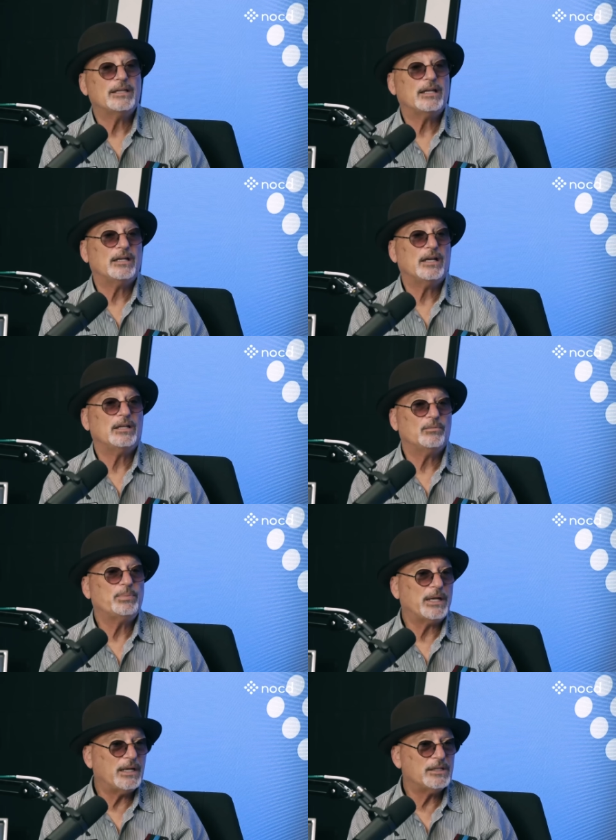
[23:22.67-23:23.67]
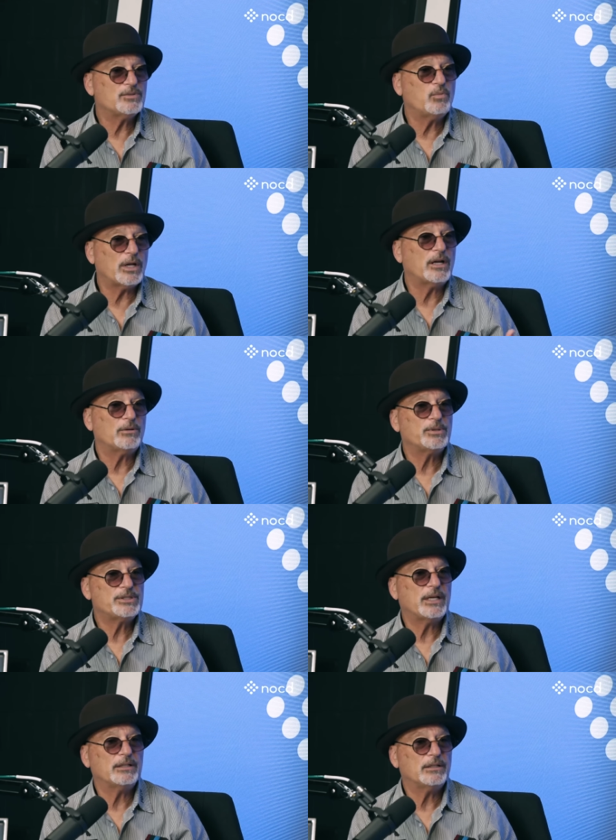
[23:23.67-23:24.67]
then, it, but it is one hundred
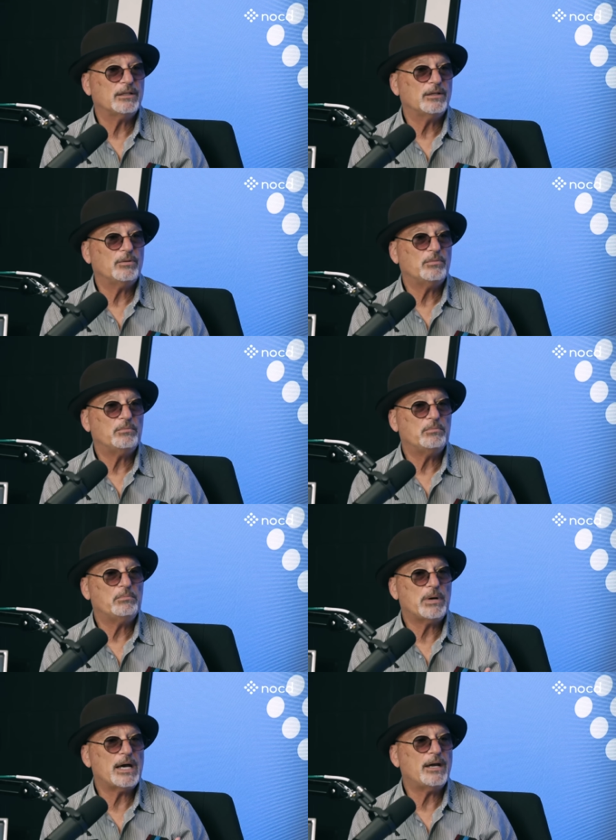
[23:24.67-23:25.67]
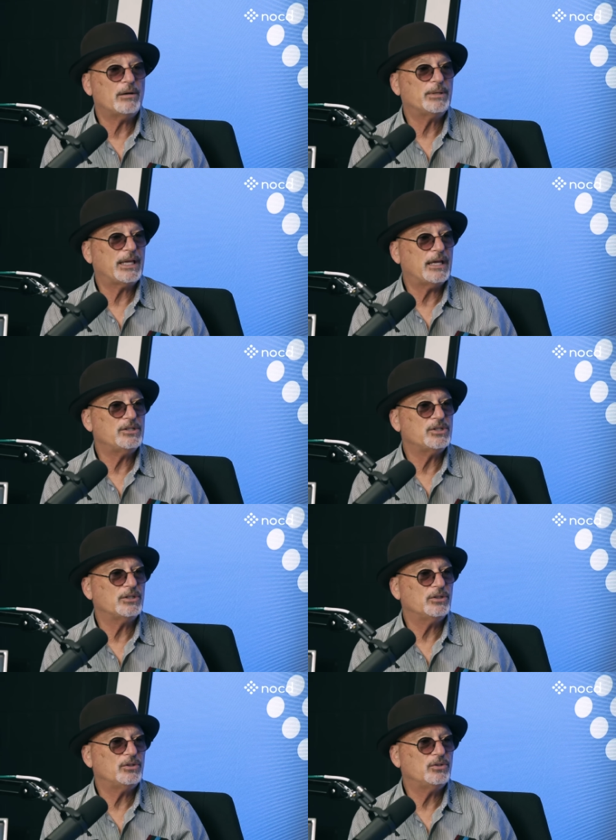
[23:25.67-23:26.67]
percent my
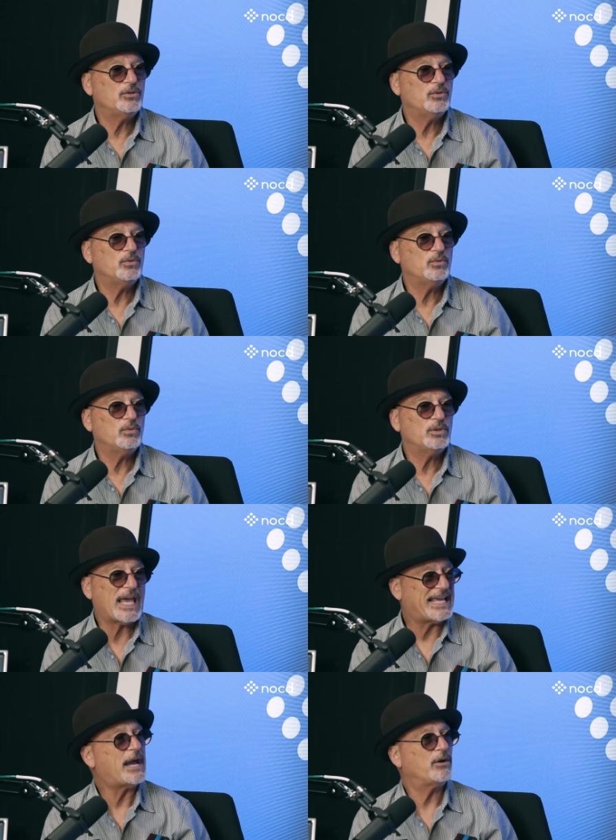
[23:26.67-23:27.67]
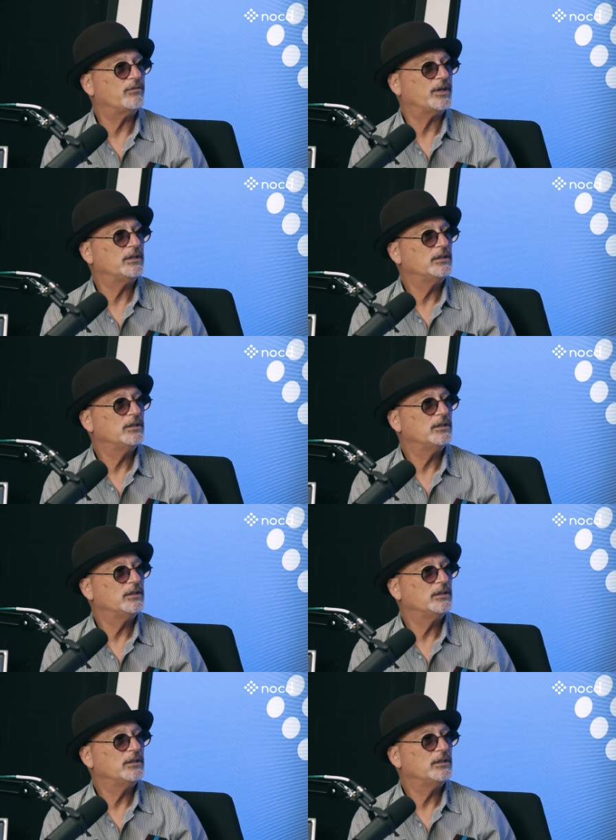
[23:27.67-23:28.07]
obligation to take care of it.